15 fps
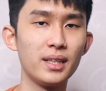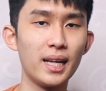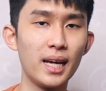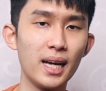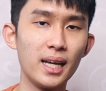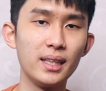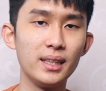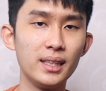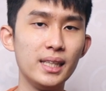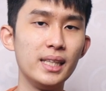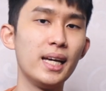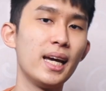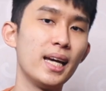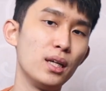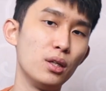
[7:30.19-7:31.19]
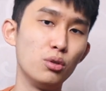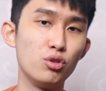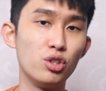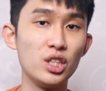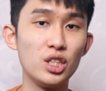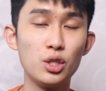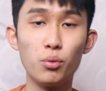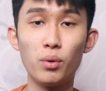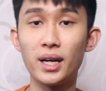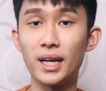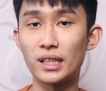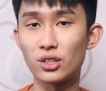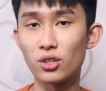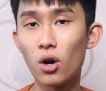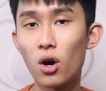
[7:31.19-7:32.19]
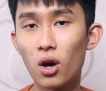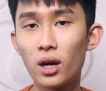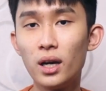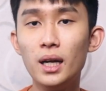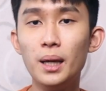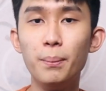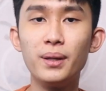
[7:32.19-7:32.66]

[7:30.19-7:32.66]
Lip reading: than the Halo GT1XR